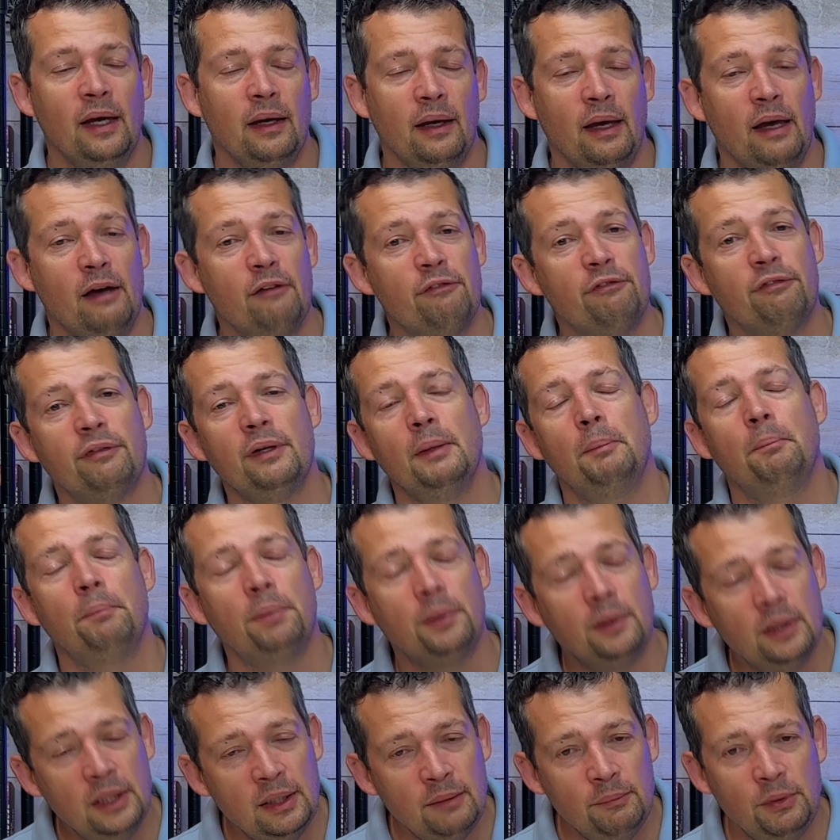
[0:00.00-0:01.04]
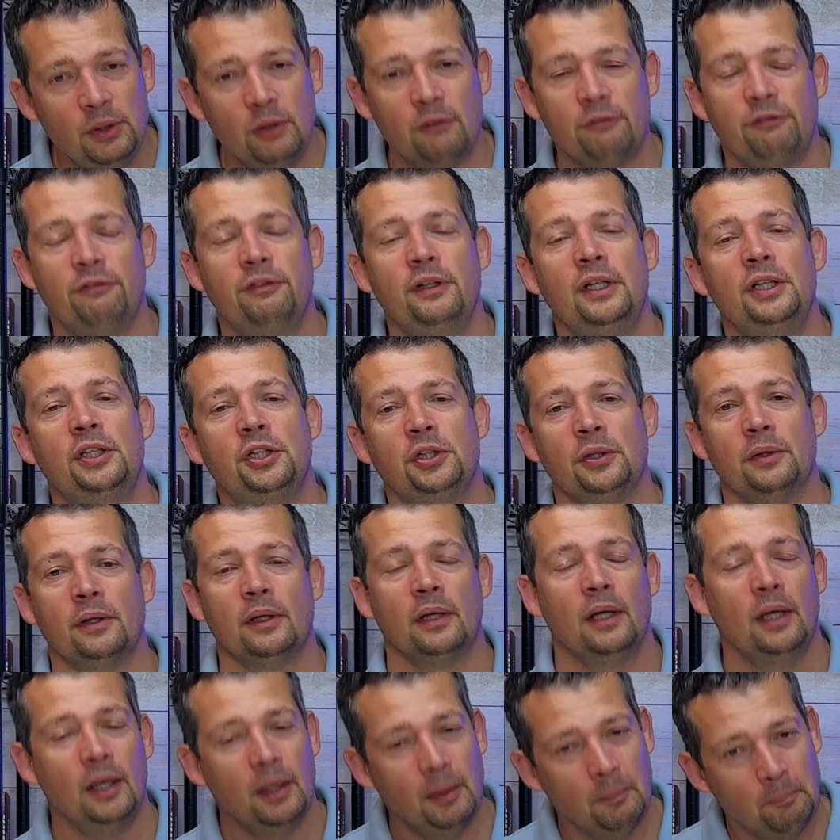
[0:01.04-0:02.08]
Every premium feature
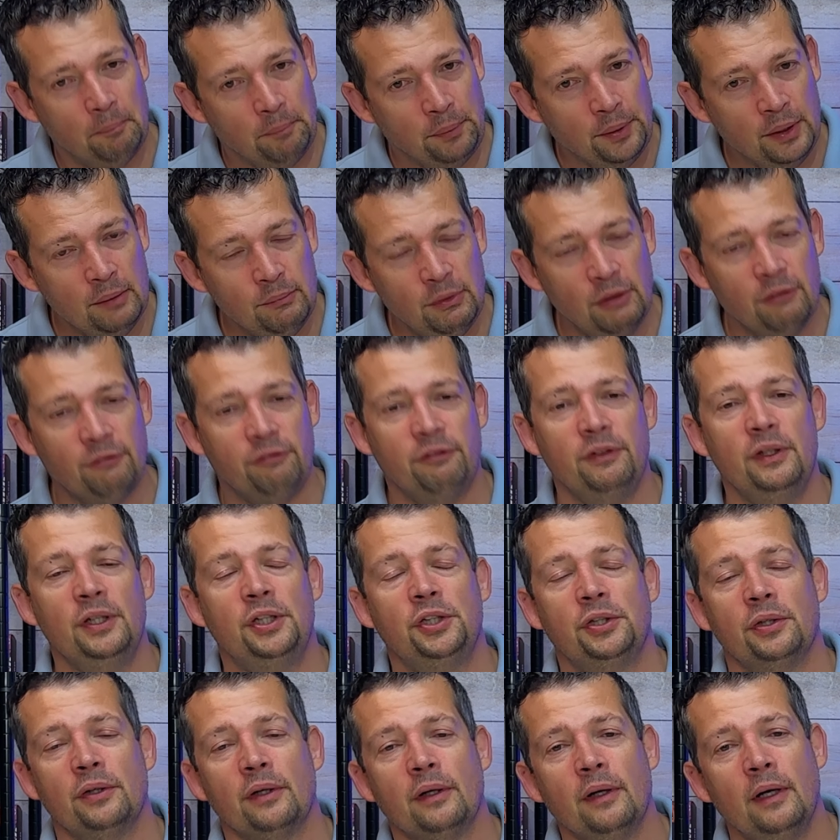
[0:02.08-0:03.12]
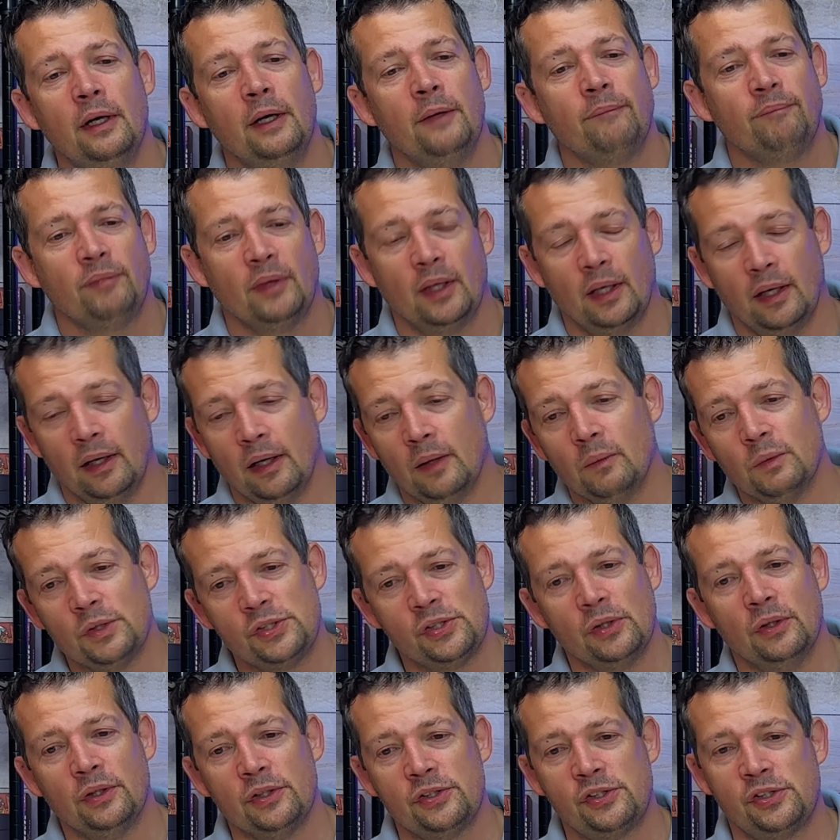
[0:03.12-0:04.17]
premium feature uh, was
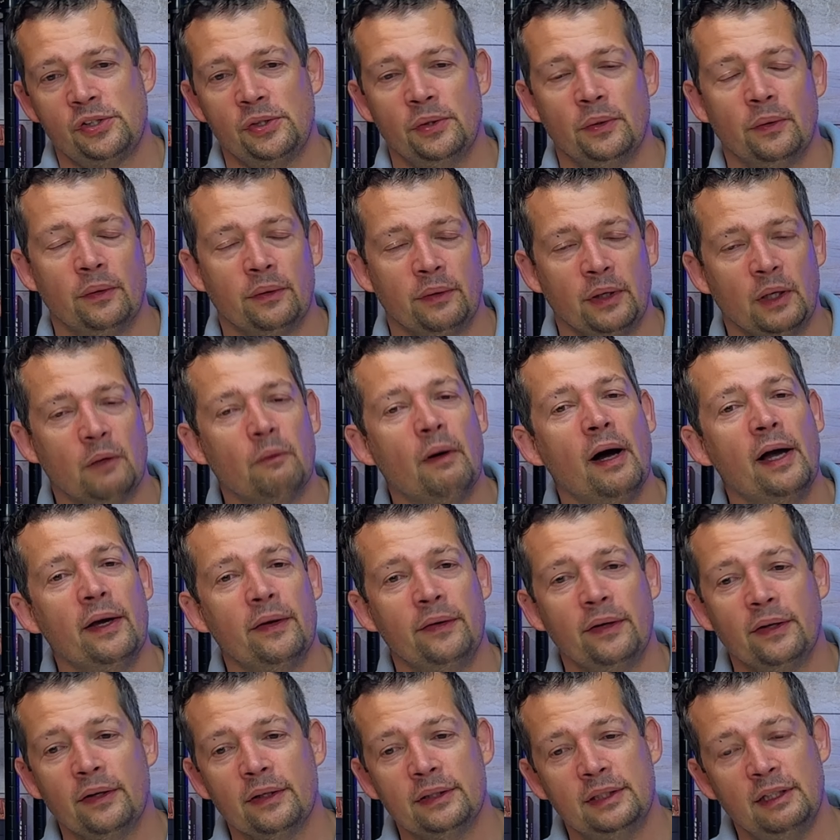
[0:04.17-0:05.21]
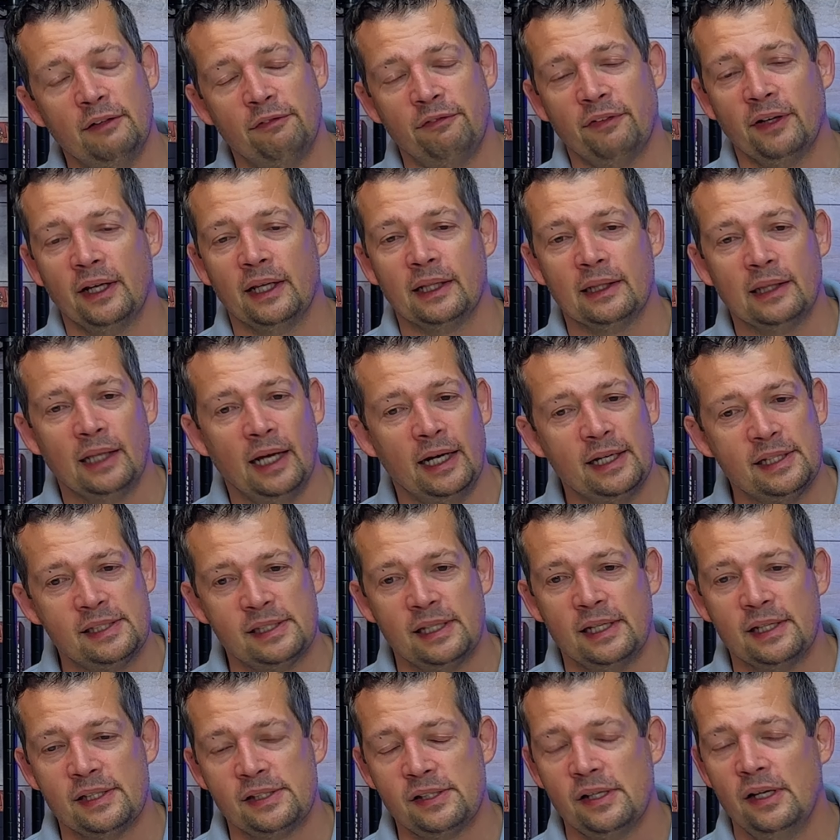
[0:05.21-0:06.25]
also requiring a different
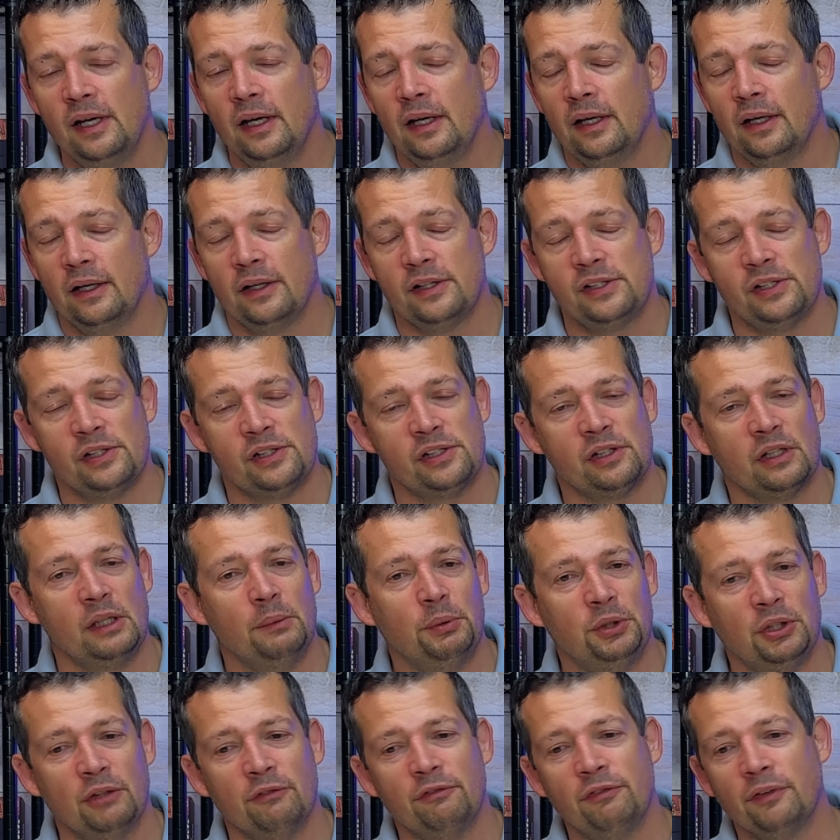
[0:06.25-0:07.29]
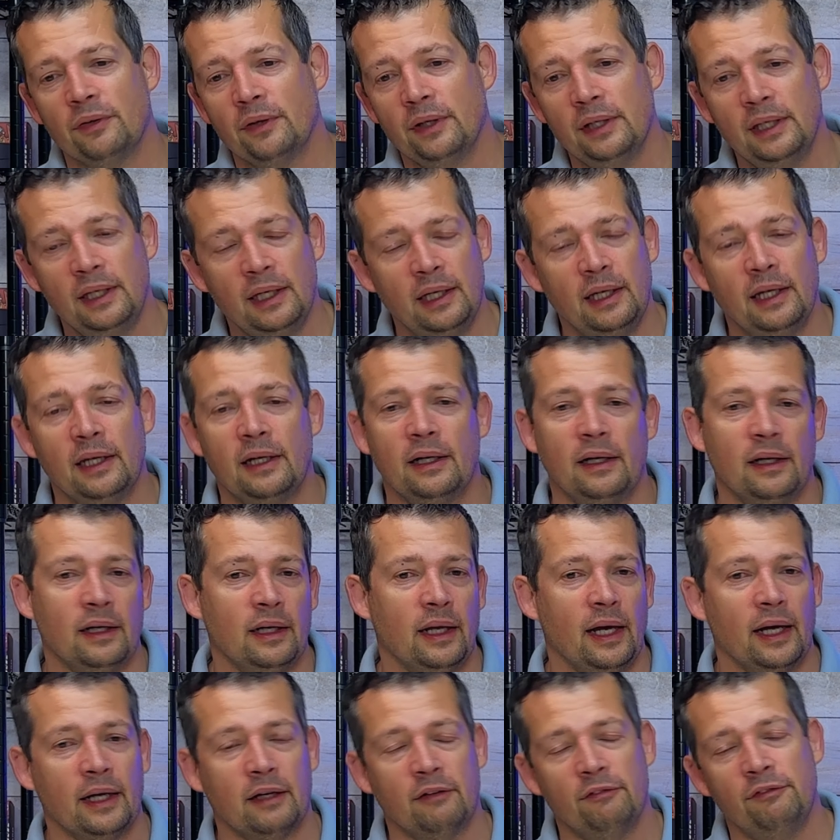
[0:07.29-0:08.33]
license a subscription for a year,
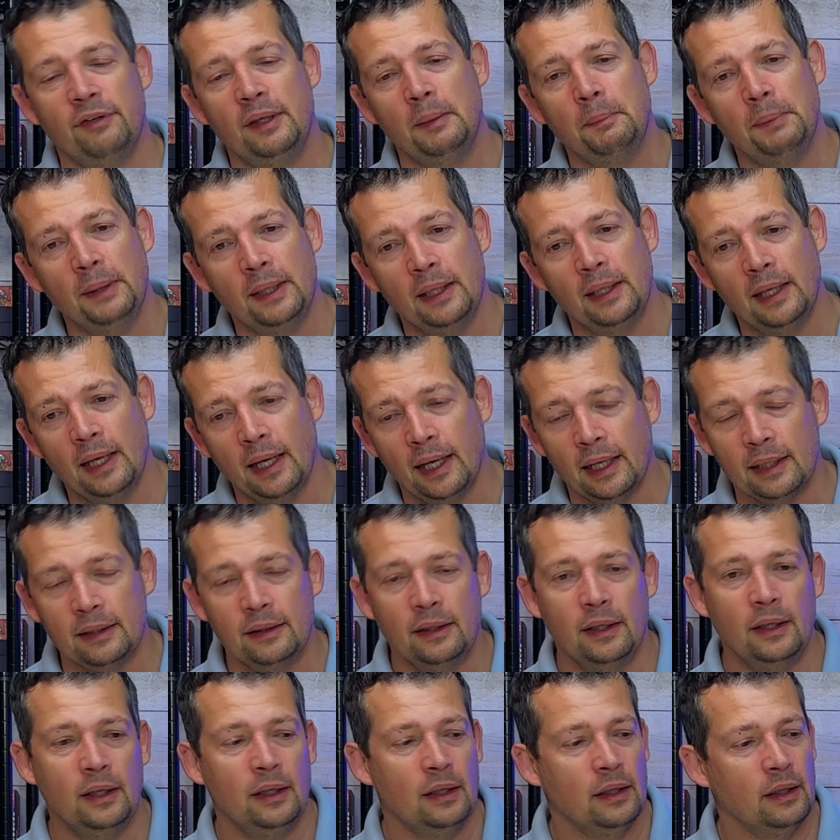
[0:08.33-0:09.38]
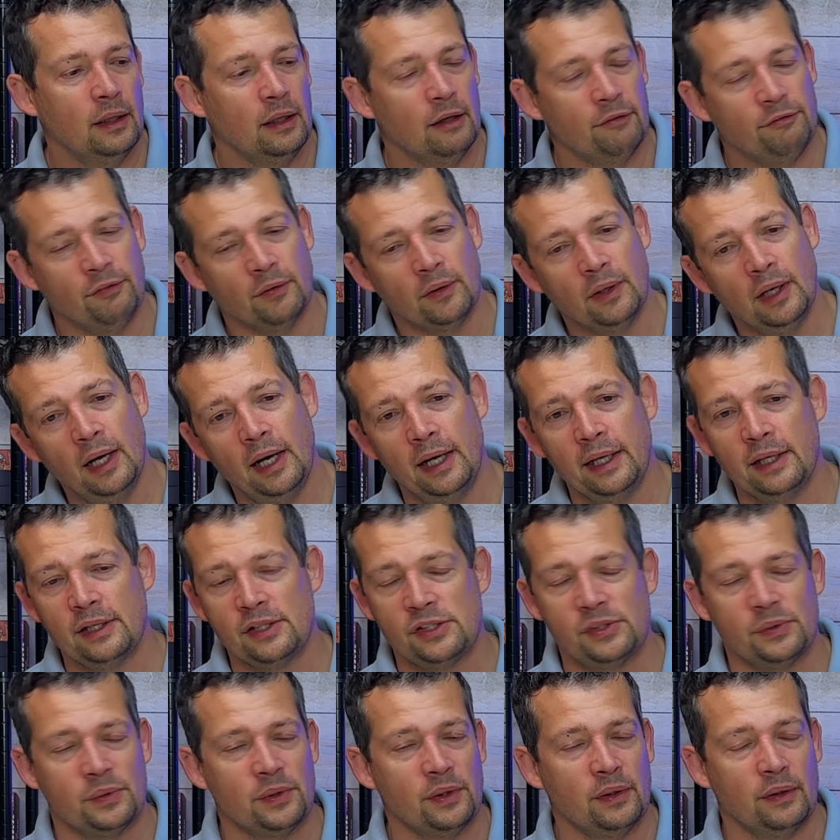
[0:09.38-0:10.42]
like VPN uh, for clients
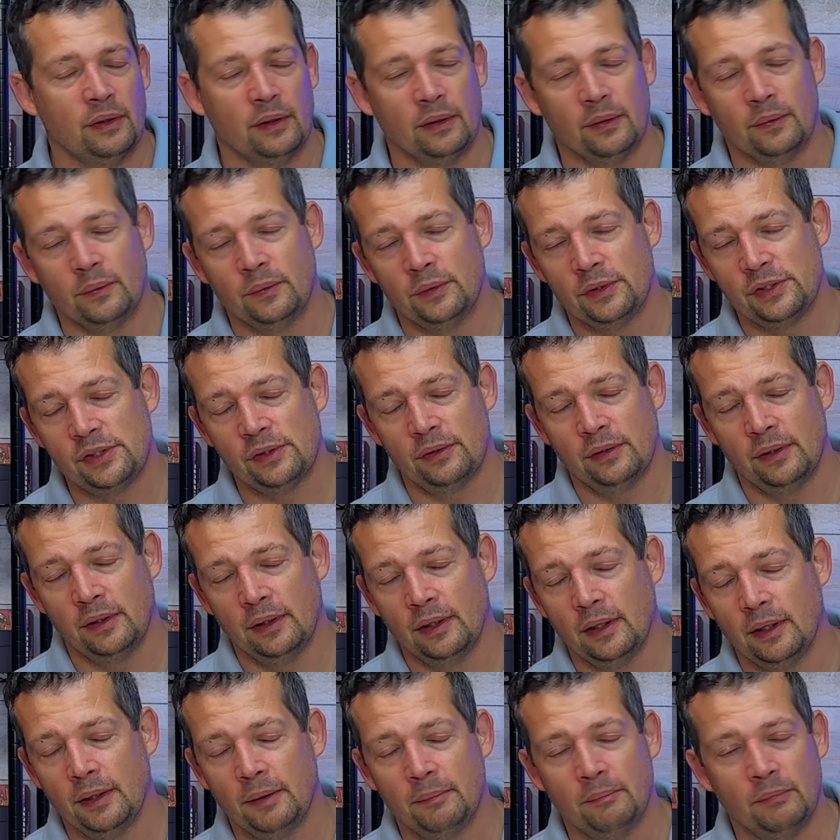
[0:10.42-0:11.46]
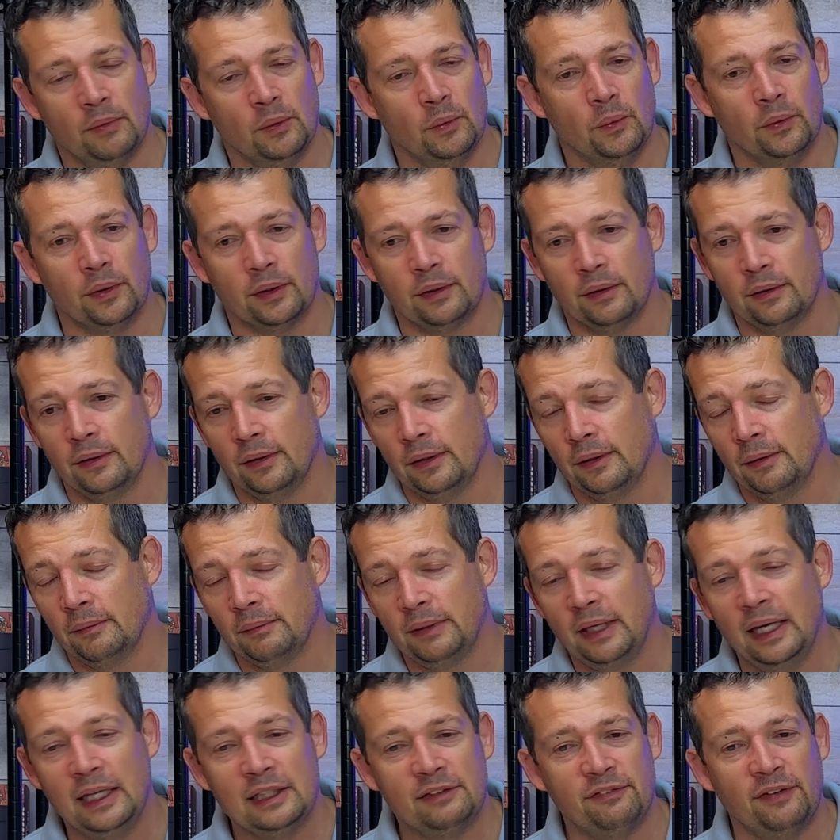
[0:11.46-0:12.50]
or uh, or uh, or uh,
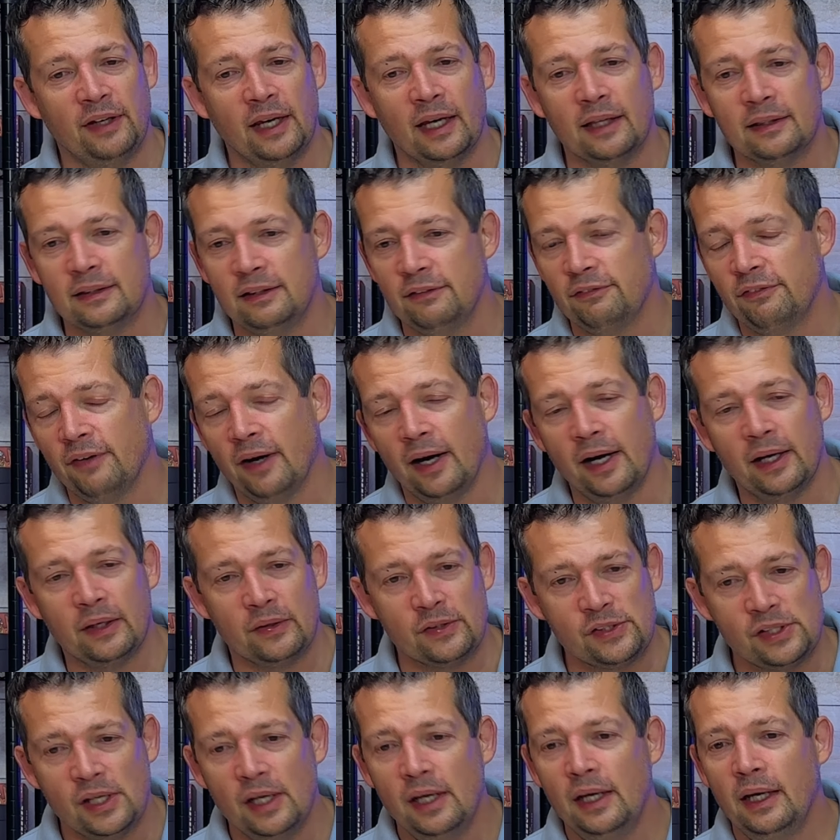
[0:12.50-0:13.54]
gateway antivirus.